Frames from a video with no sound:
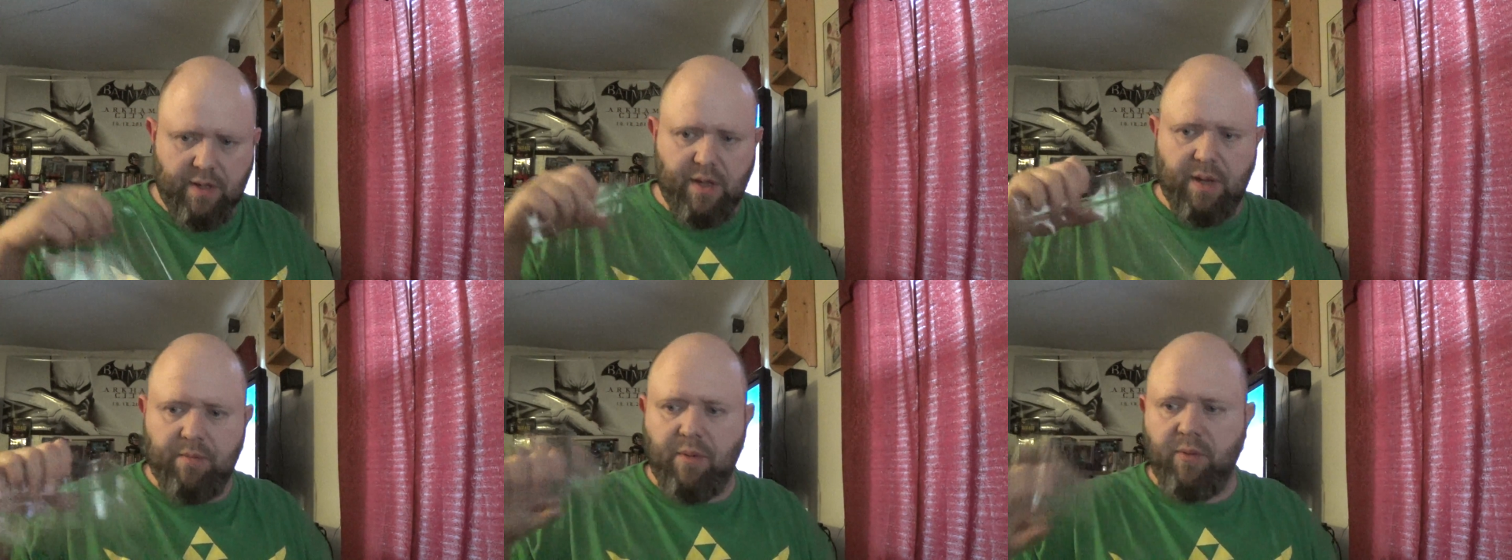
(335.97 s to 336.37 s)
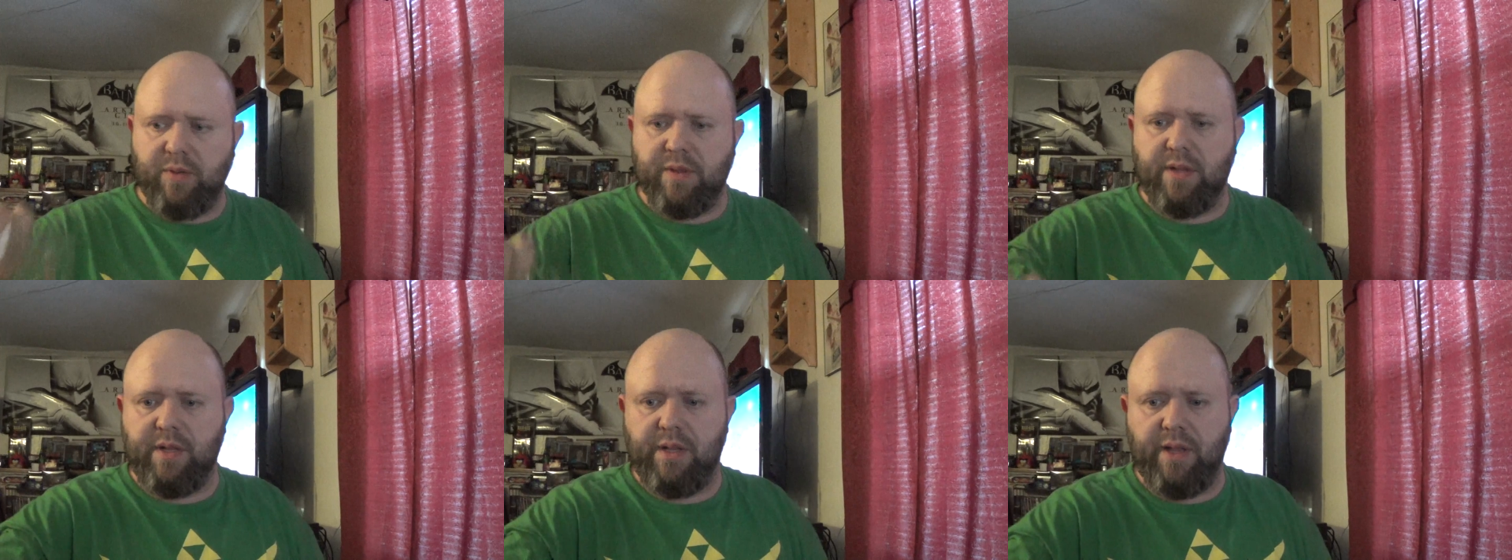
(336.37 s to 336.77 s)
I'm
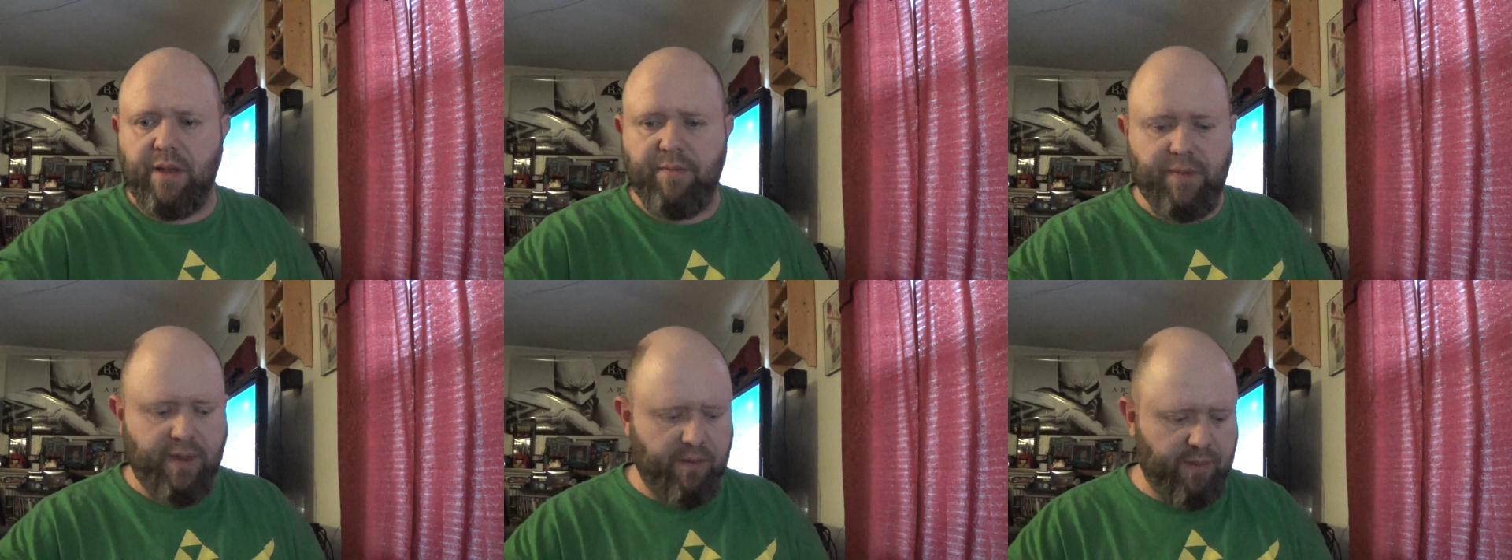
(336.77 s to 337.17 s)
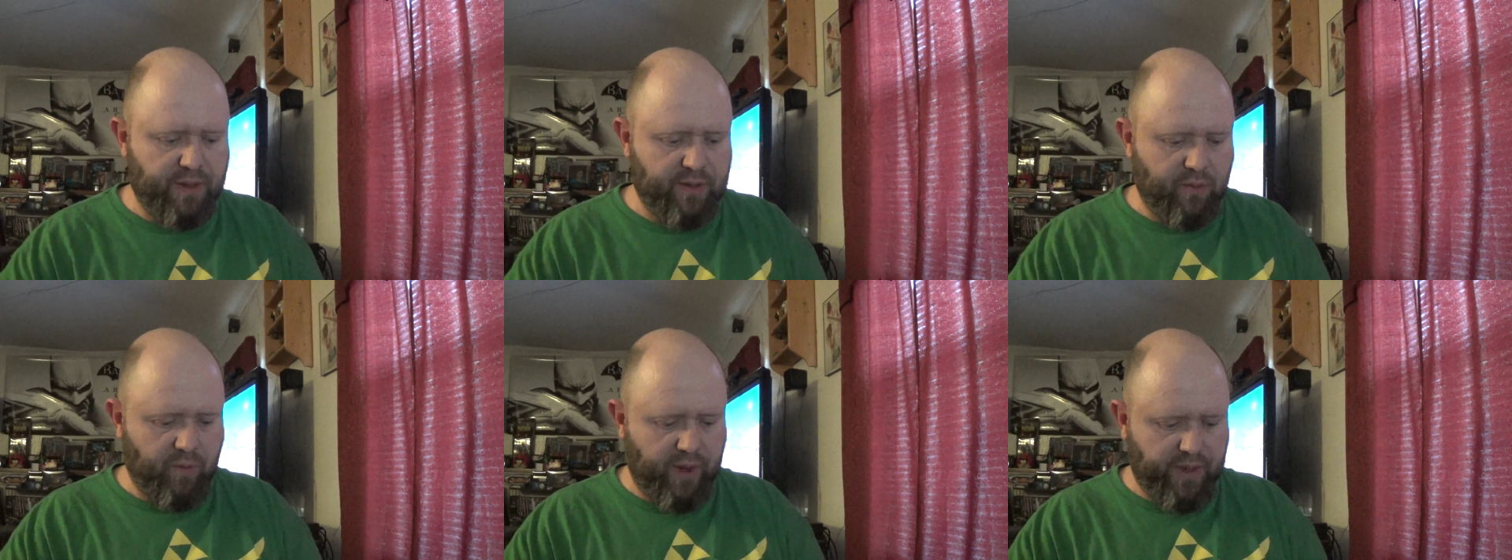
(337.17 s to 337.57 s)
always a little iffy
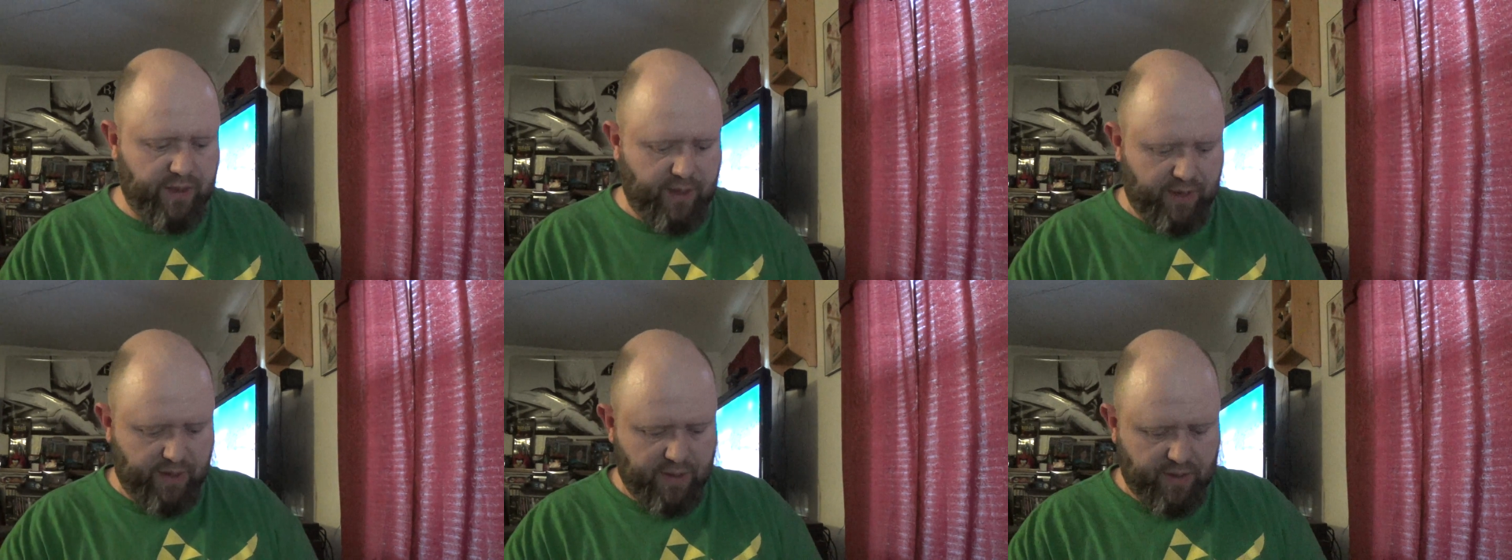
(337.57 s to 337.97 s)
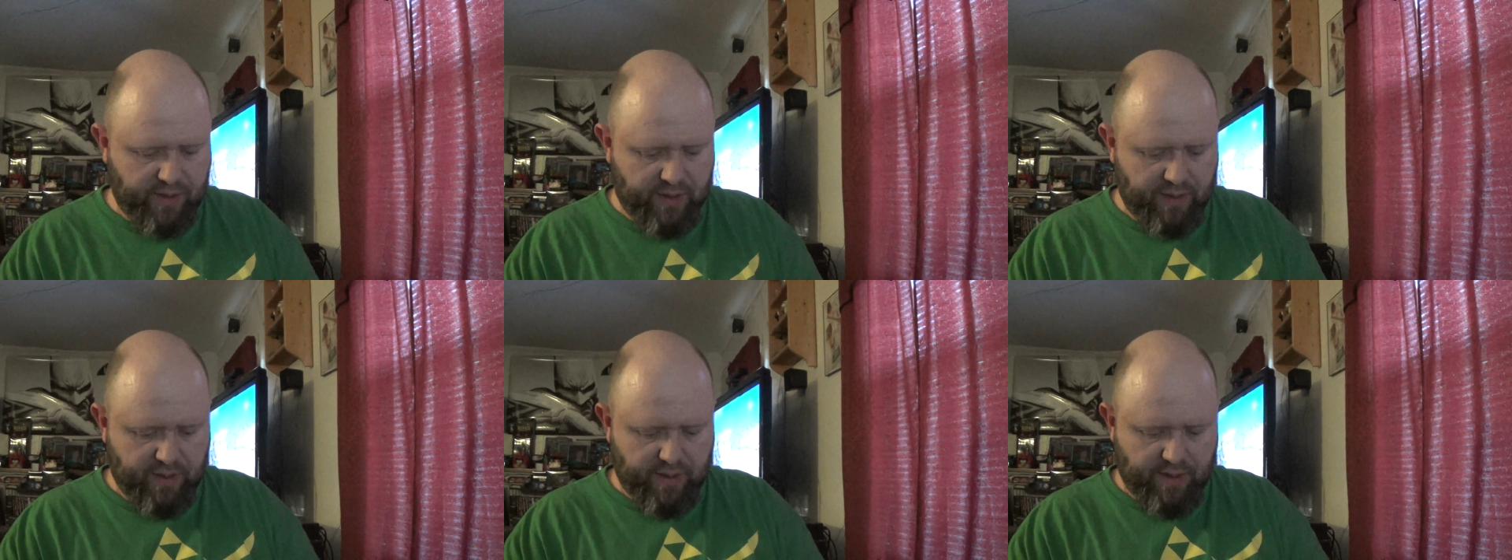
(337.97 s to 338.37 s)
about the way they
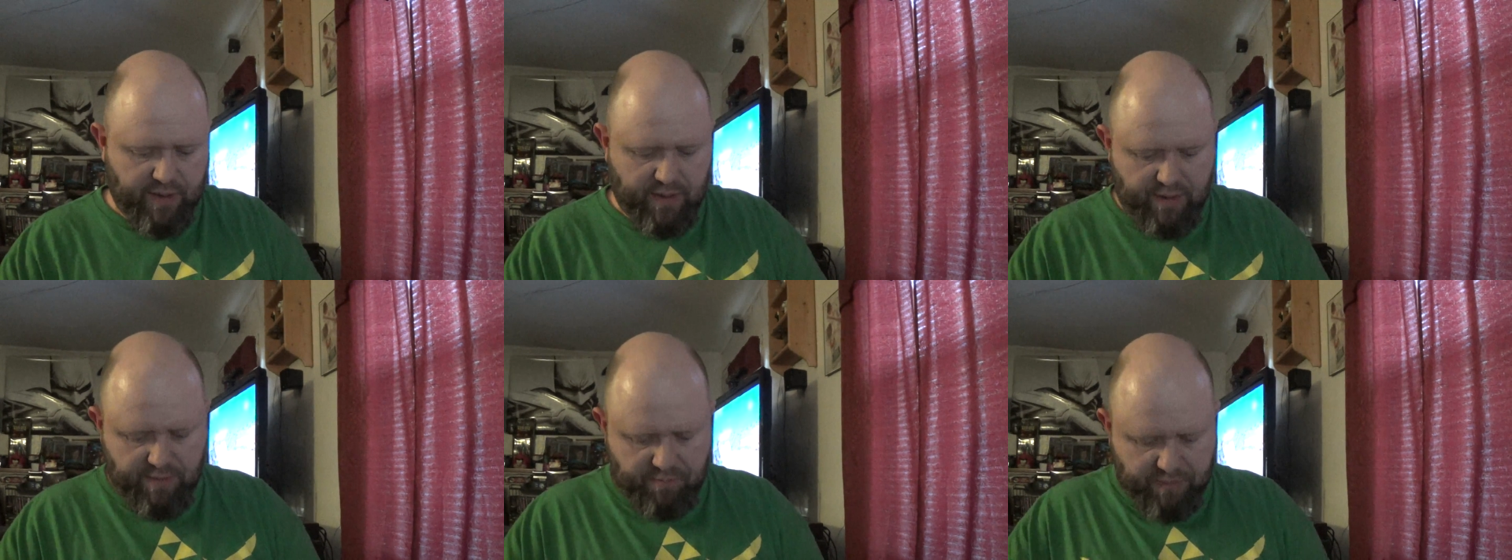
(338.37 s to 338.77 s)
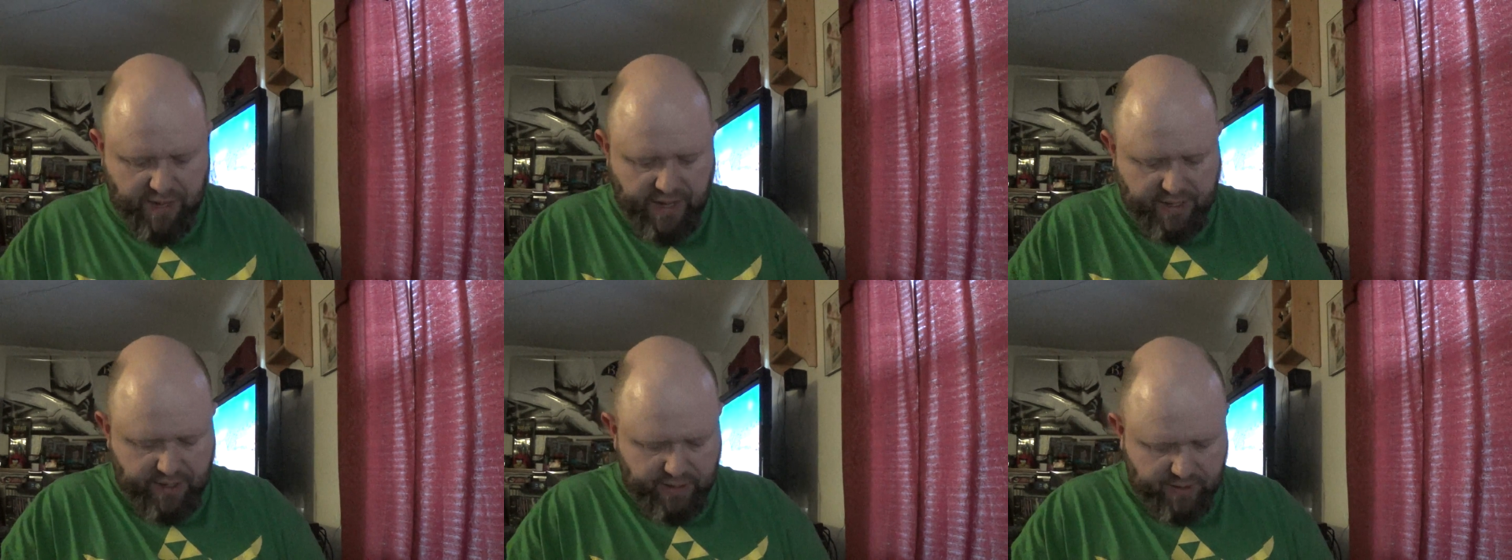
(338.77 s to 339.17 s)

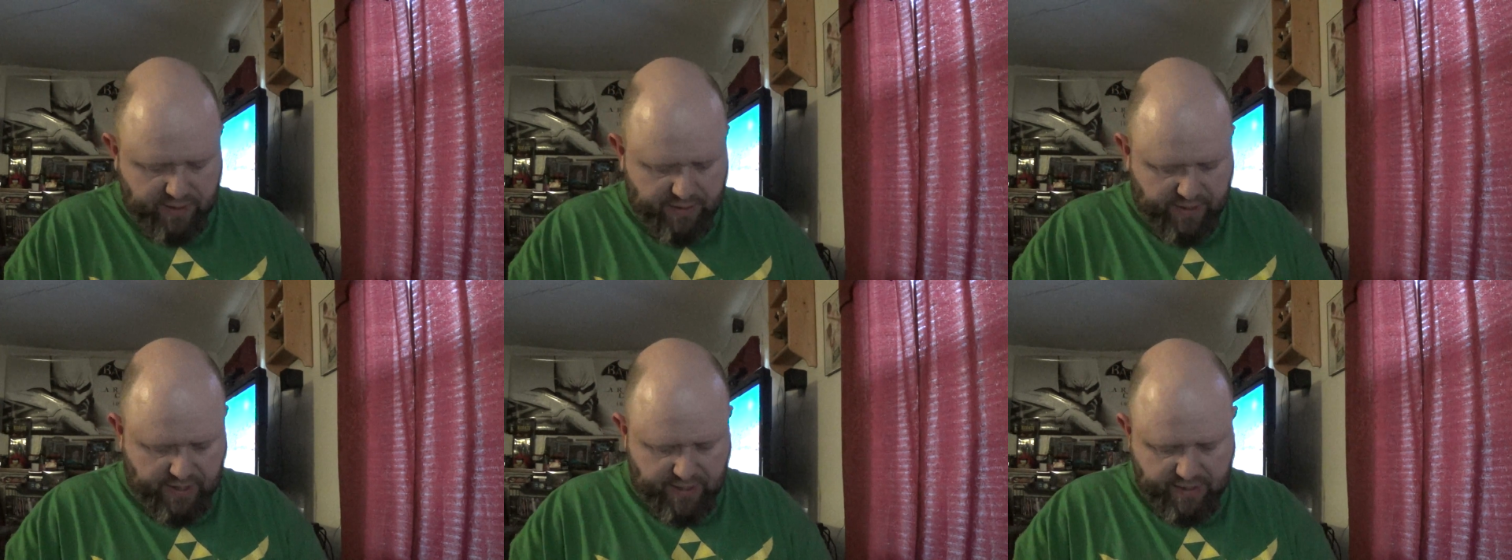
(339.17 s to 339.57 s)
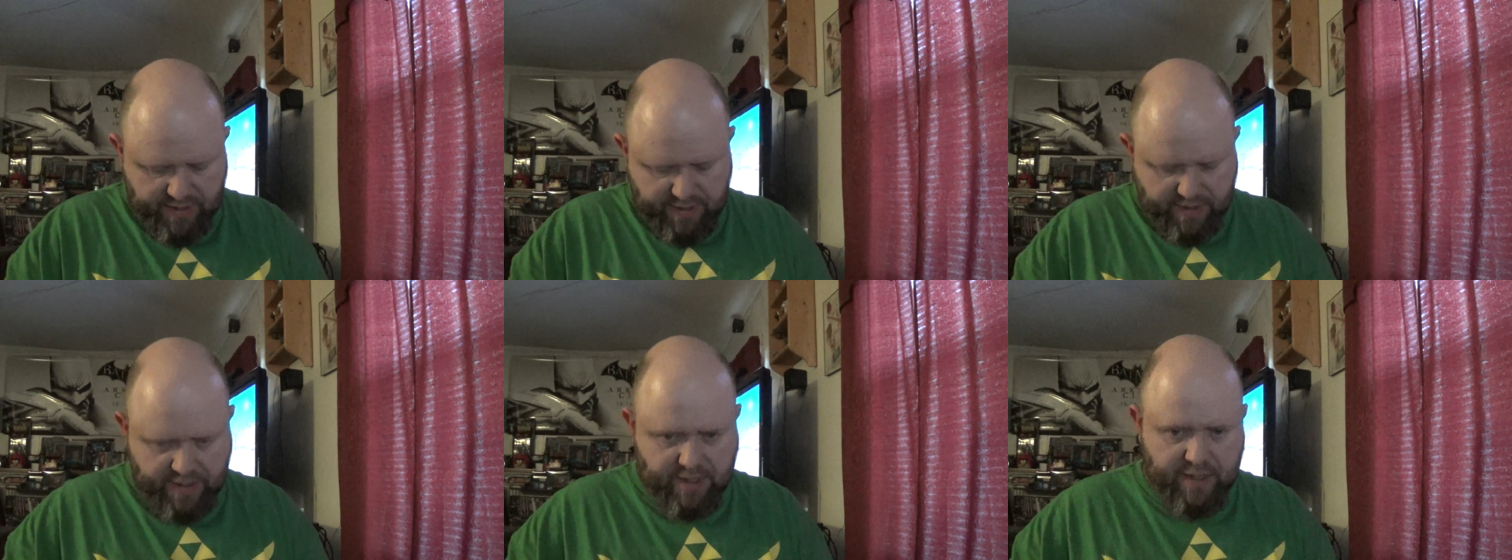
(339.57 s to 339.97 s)
package
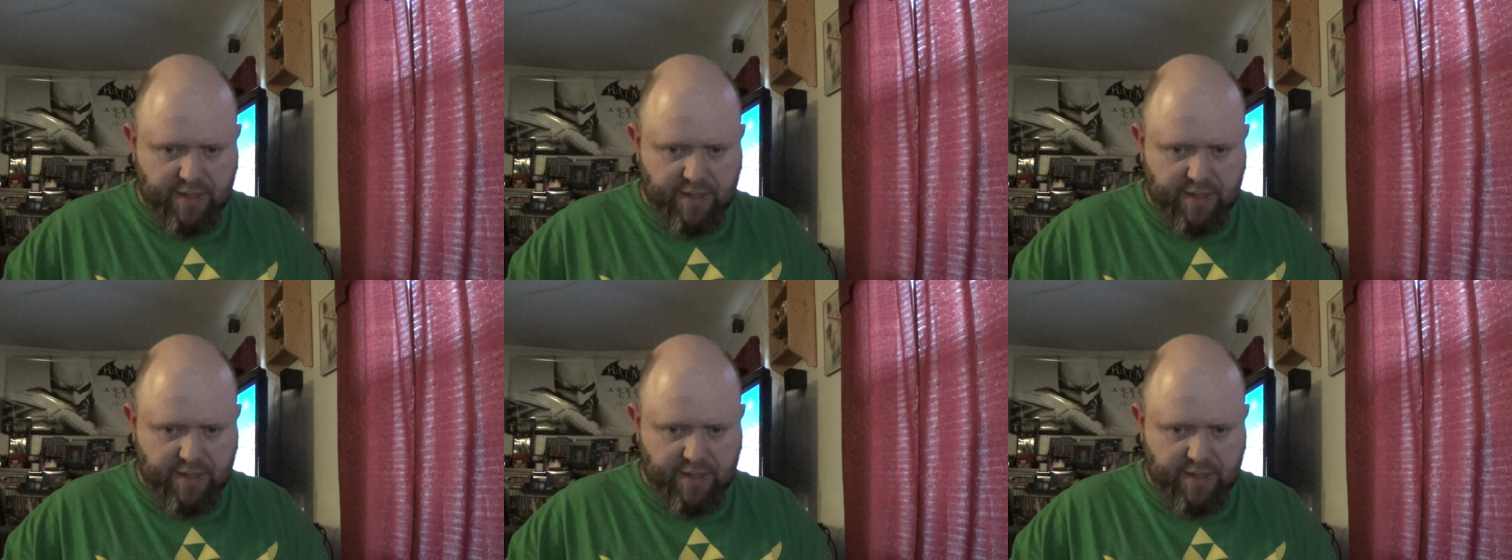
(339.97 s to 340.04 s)
these.